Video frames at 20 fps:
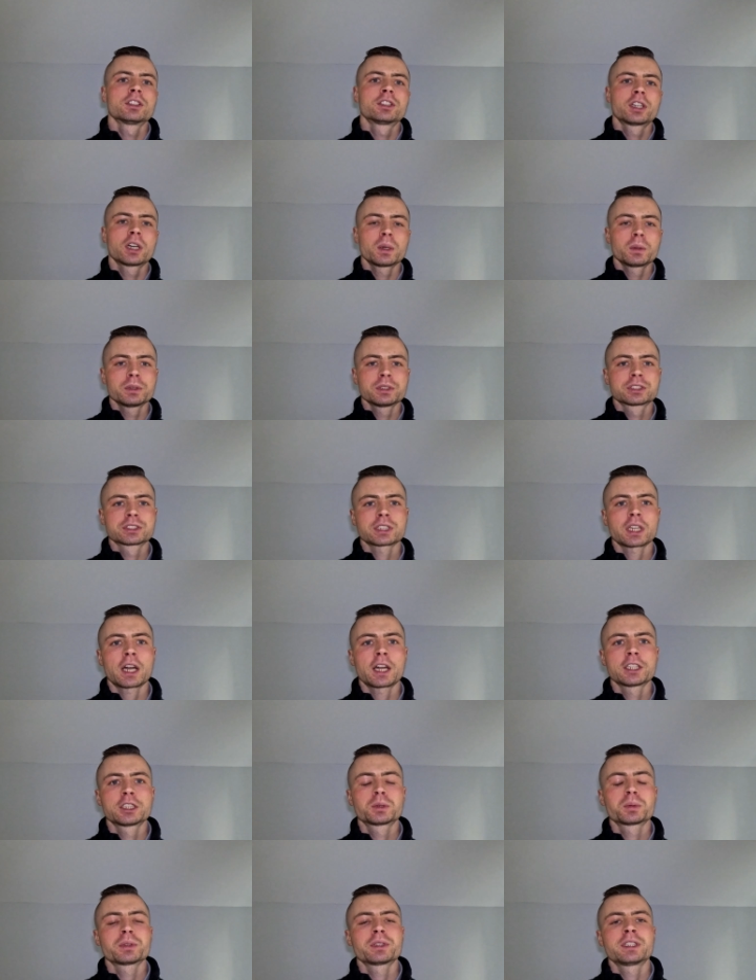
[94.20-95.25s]

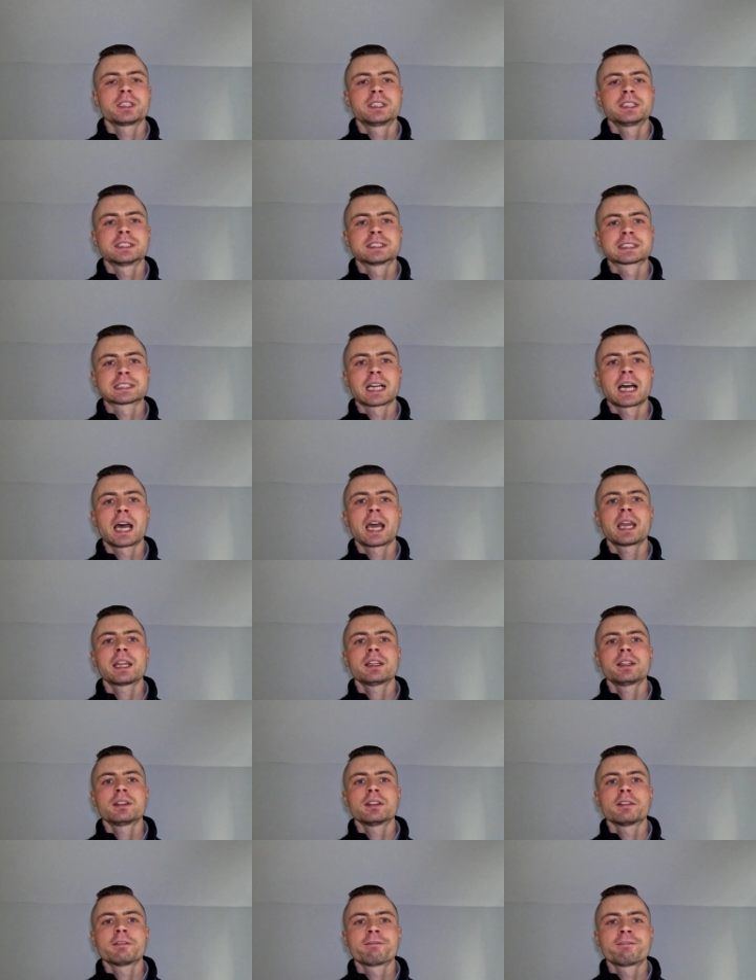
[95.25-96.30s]
coincides with the design
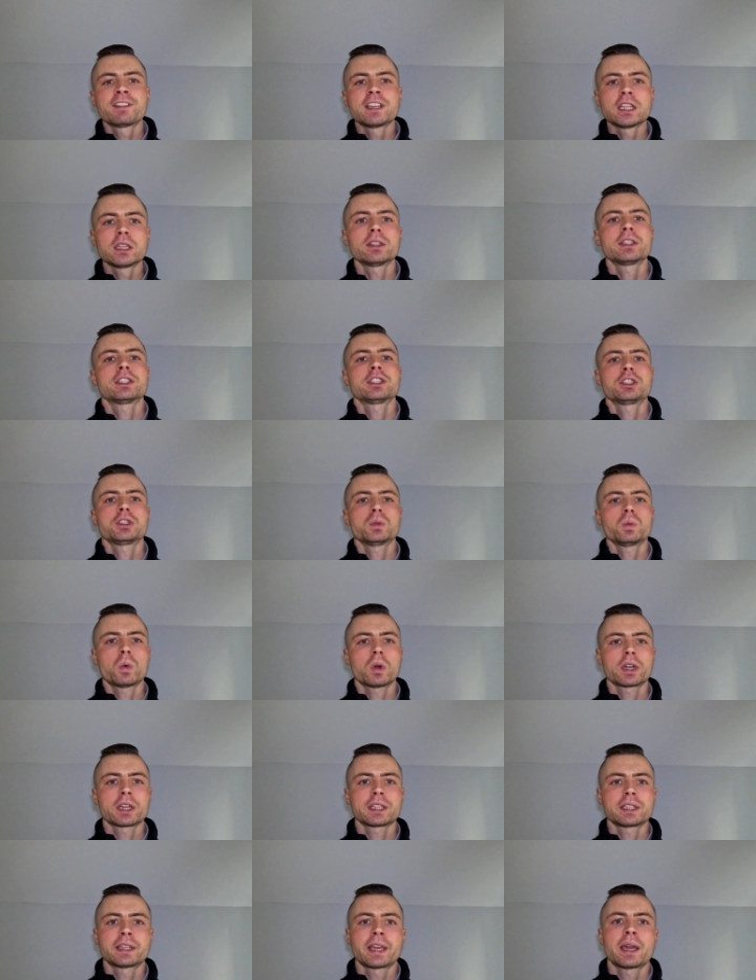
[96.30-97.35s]
and the feeling you
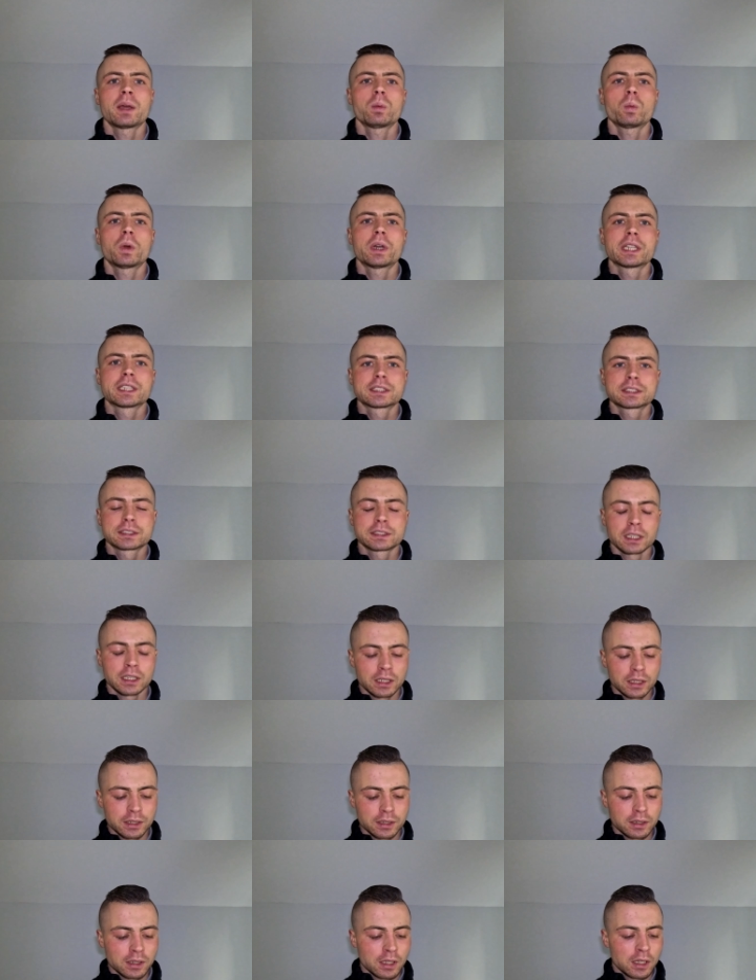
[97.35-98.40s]
want to get when it's
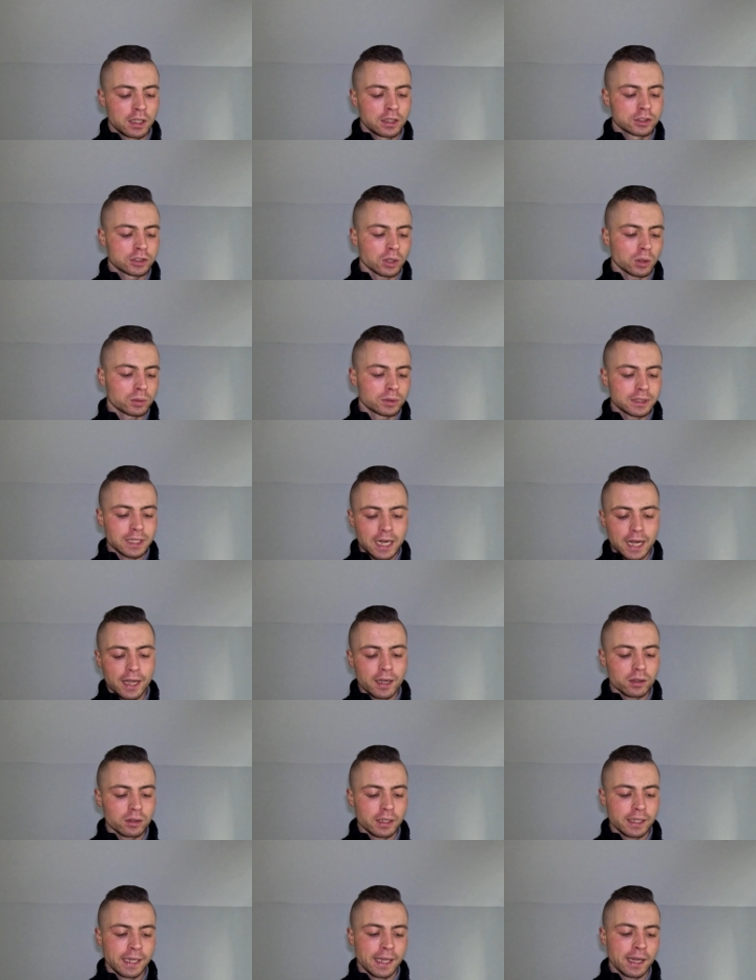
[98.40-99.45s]
done. So
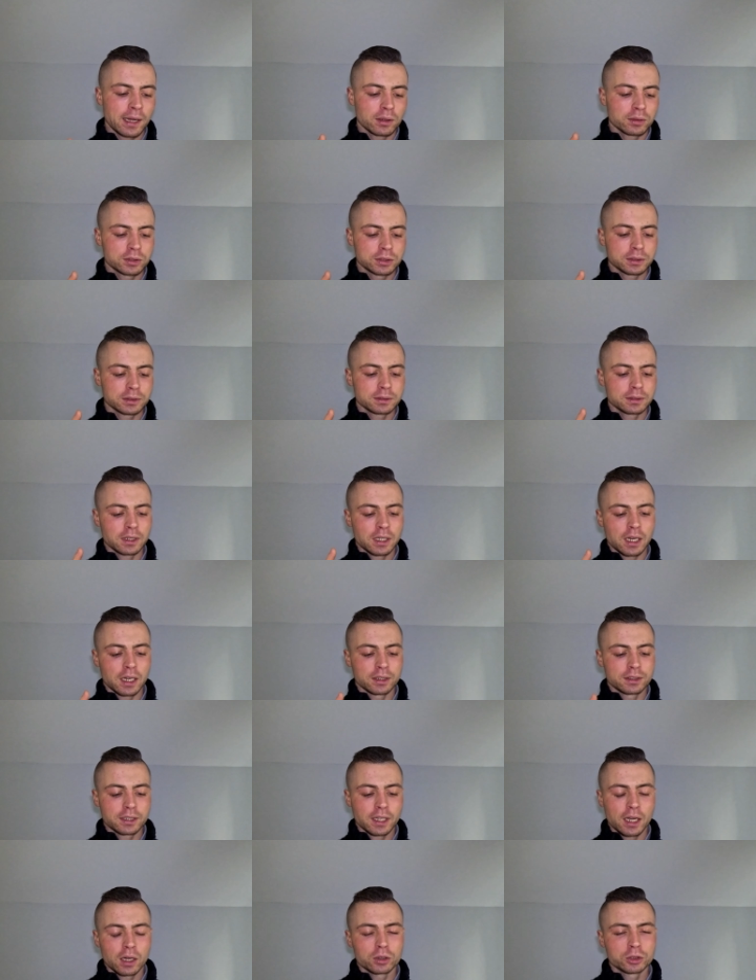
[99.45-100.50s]
tile layouts, uh,
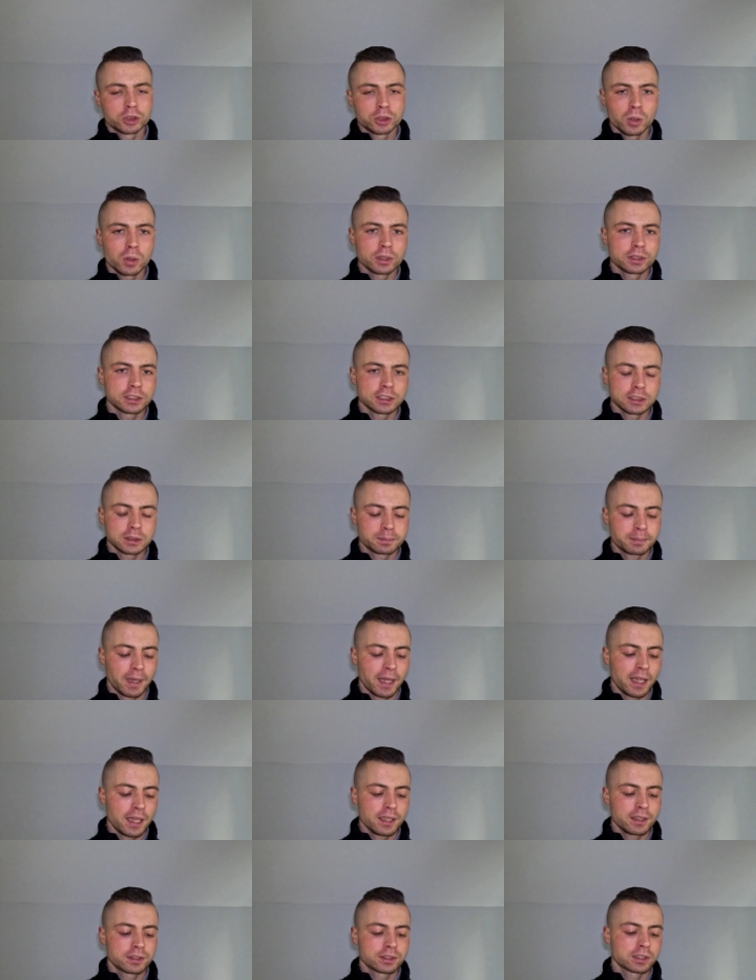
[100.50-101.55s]
tile choices,
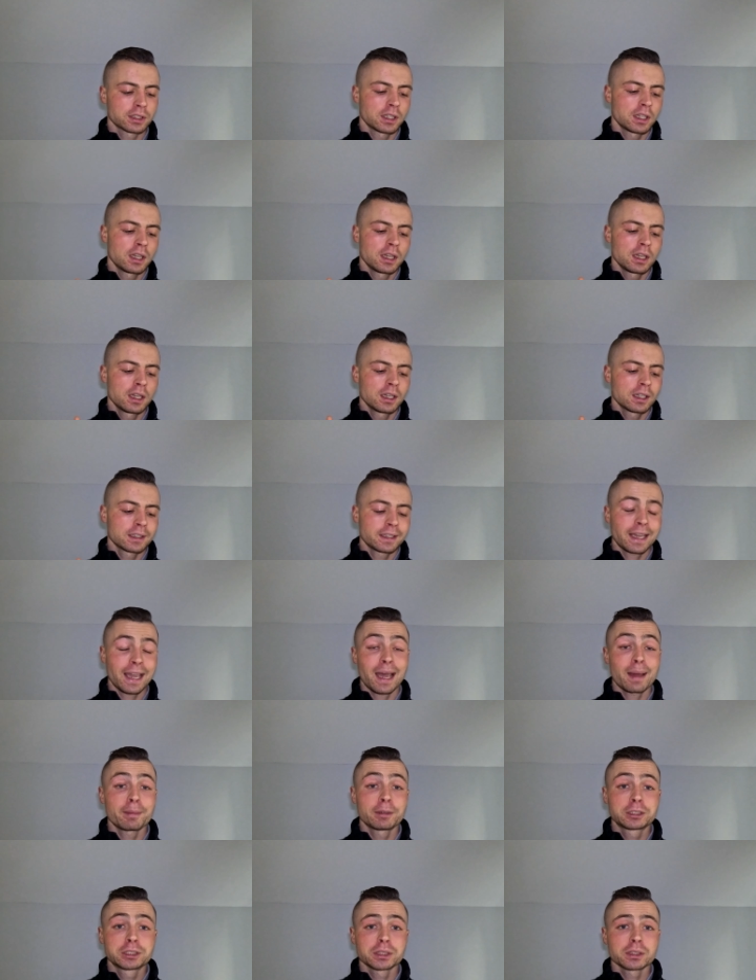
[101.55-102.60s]
paints,
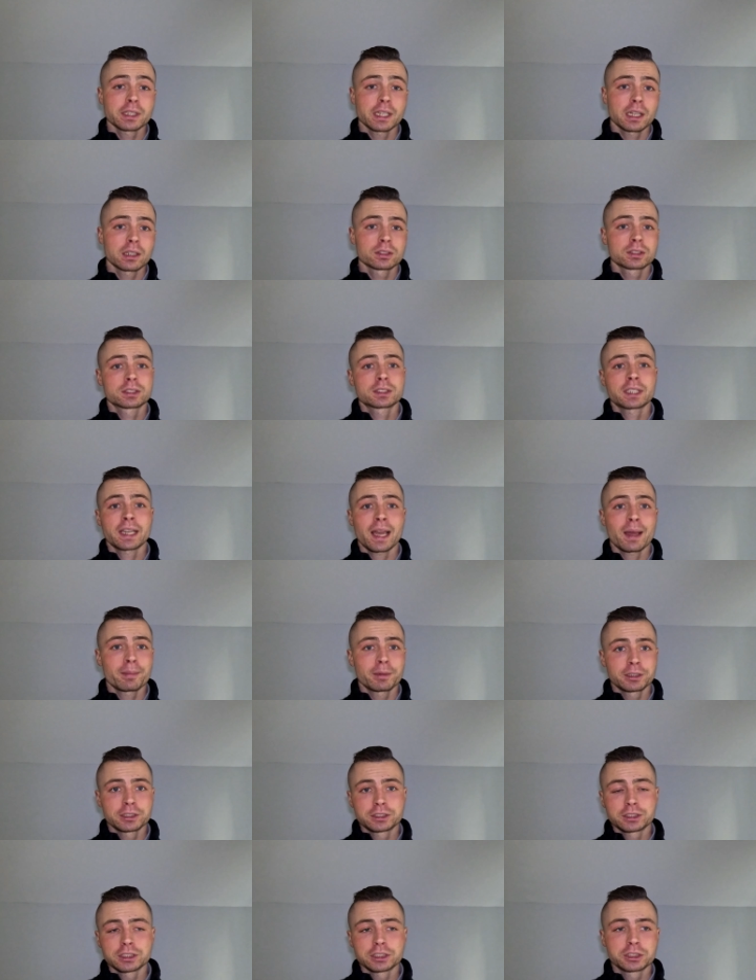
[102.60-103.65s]
cabinetry layouts,
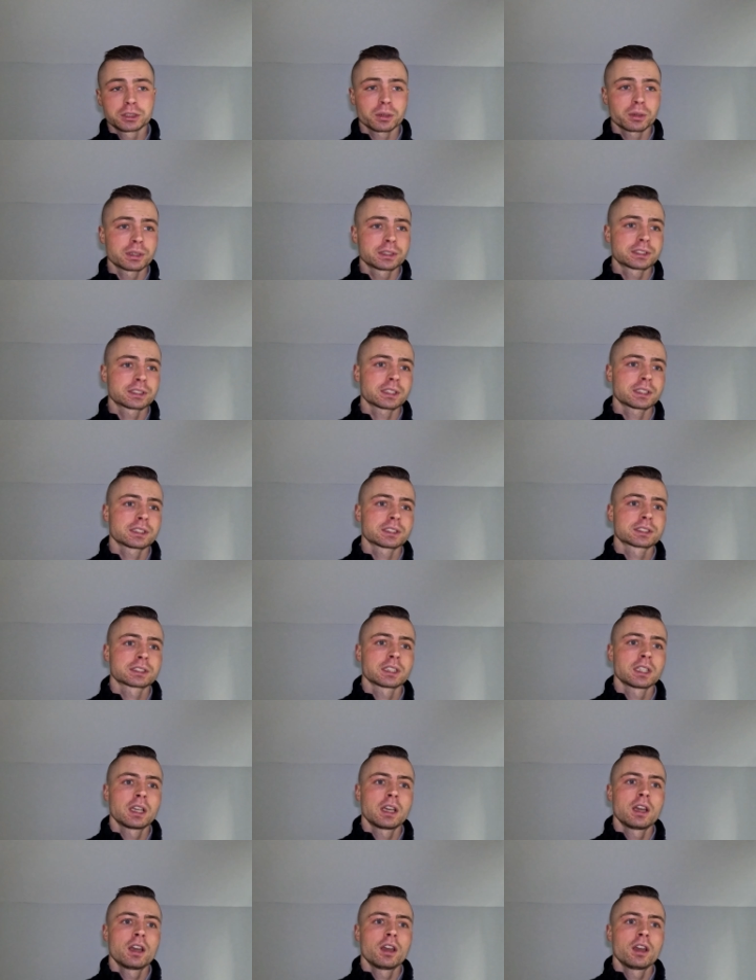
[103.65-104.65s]
cabinetry choices,